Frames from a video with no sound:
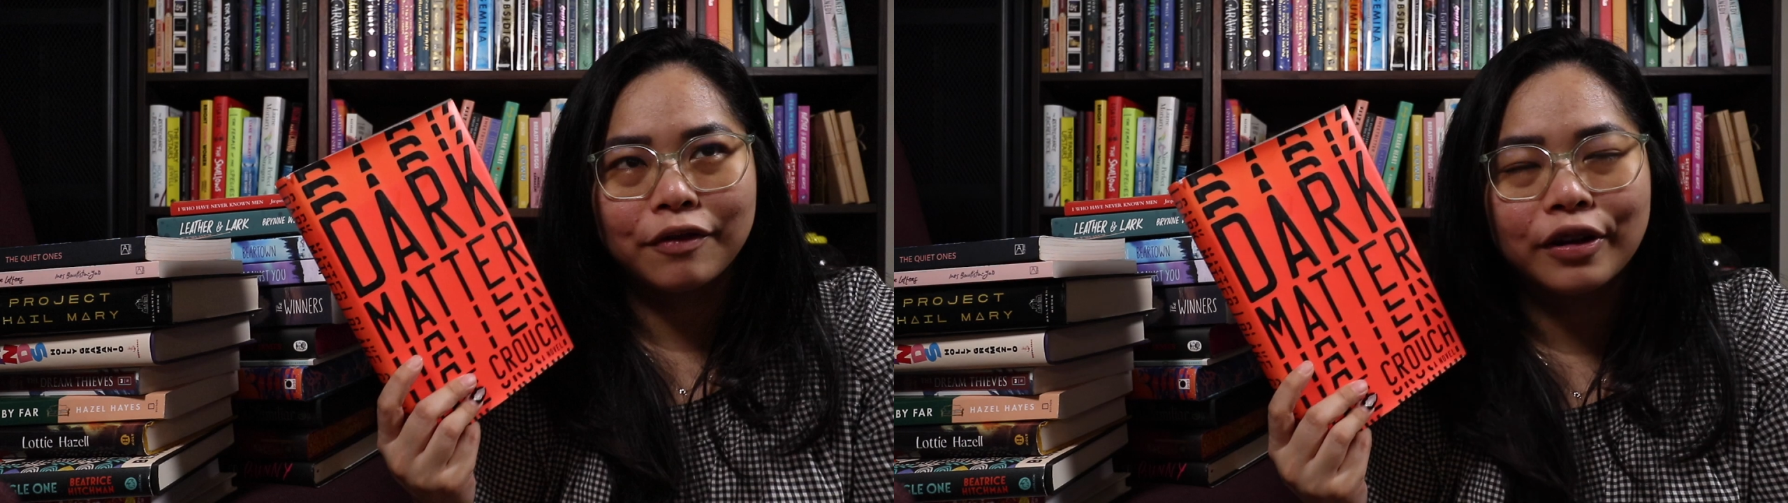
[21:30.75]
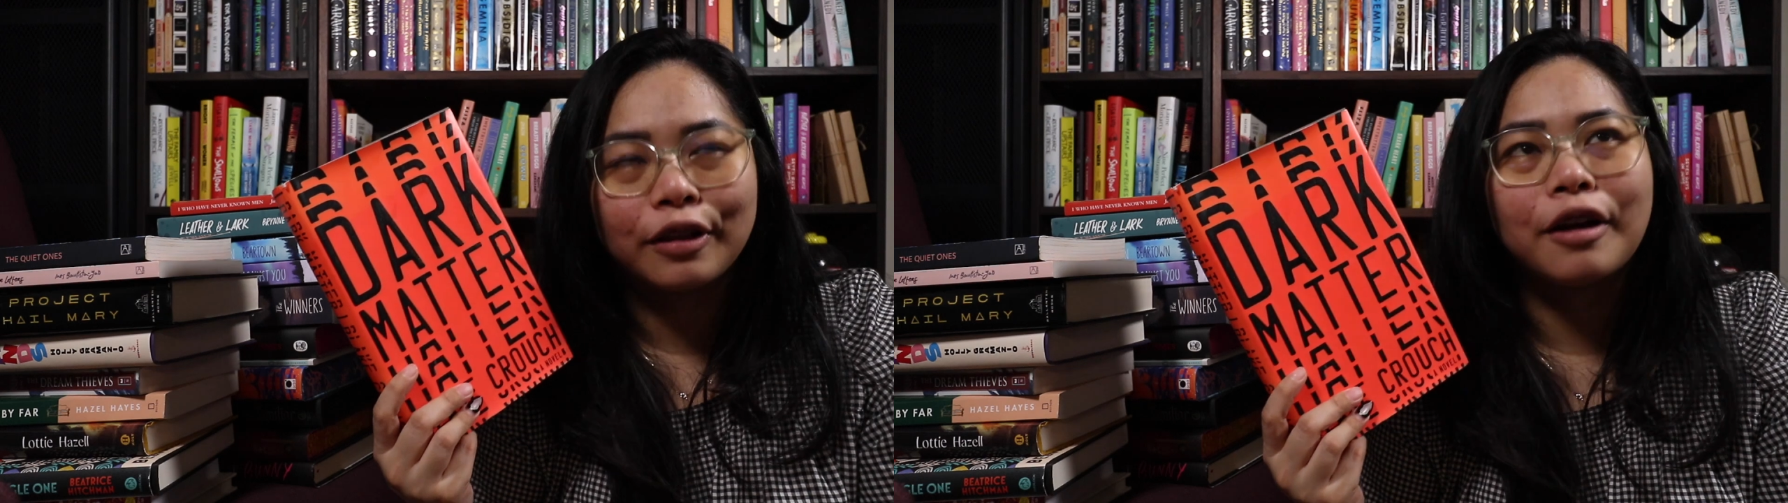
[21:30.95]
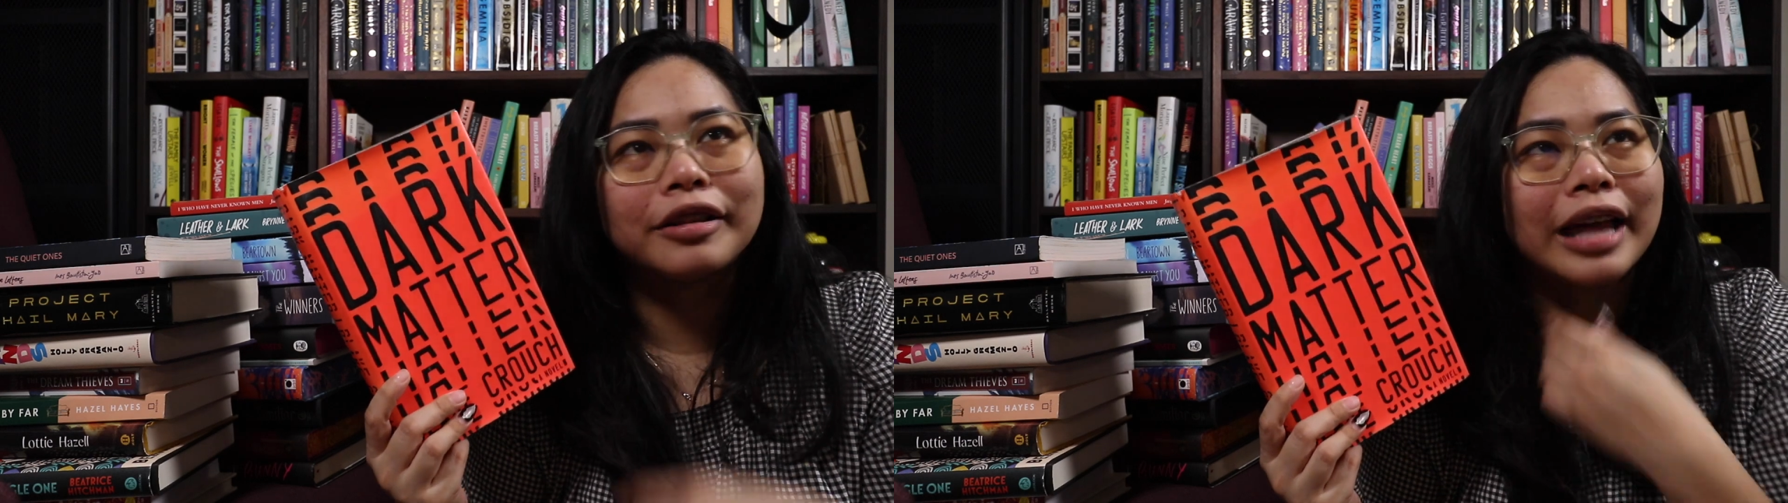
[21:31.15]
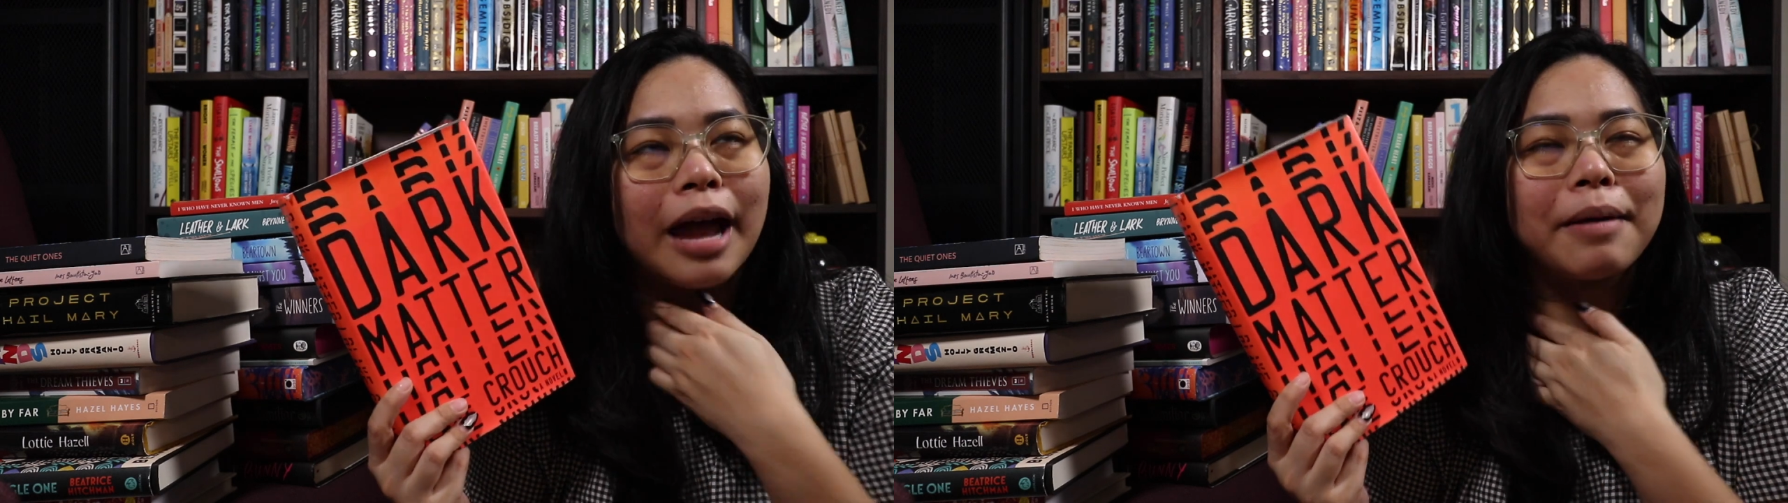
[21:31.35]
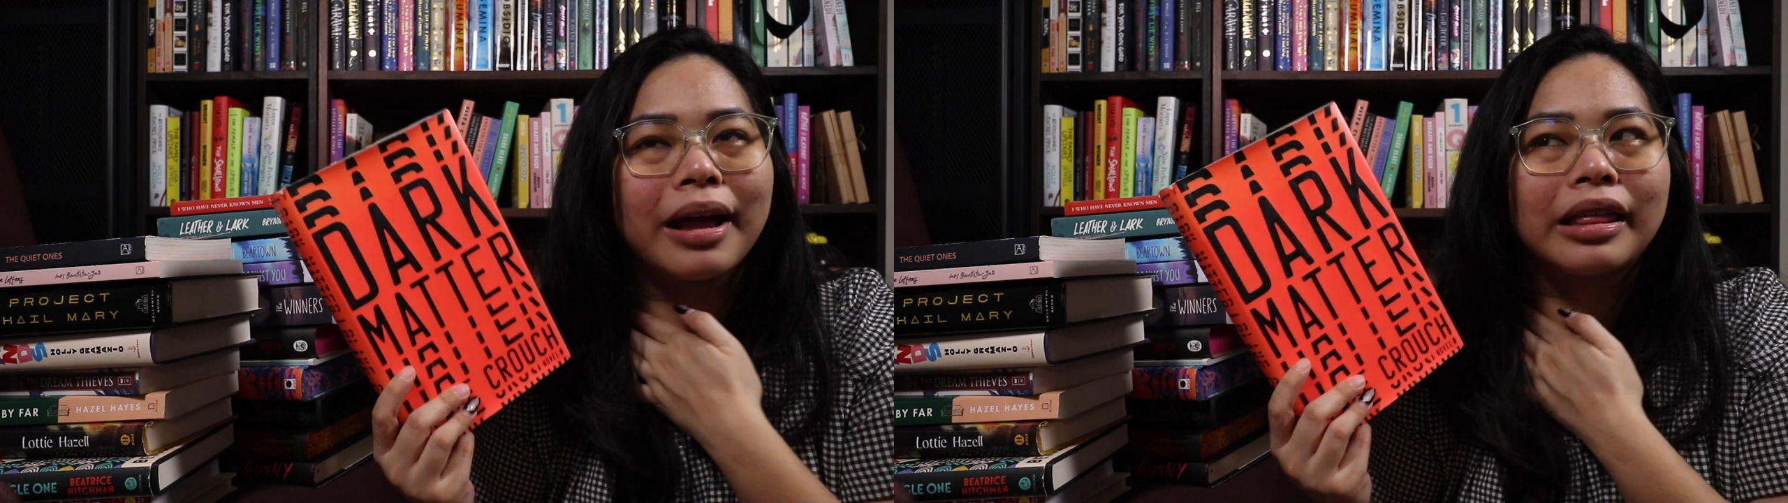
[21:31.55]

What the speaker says: for a long time.